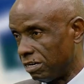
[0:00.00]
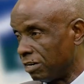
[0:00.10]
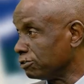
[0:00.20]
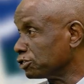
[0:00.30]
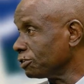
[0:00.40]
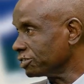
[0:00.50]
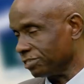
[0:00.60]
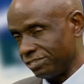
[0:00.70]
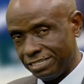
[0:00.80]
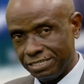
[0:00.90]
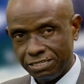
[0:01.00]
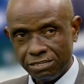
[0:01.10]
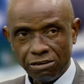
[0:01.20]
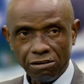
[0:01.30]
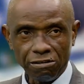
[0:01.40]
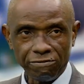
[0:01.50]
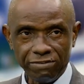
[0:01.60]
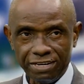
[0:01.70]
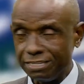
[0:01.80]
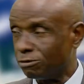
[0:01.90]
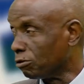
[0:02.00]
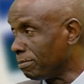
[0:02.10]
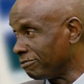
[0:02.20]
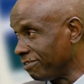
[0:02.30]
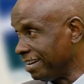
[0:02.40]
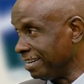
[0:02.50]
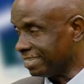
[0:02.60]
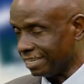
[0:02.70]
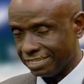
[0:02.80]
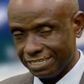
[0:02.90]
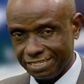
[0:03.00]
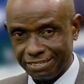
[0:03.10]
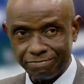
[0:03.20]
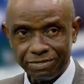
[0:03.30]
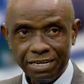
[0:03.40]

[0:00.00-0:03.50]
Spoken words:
restructuring of the global financial system,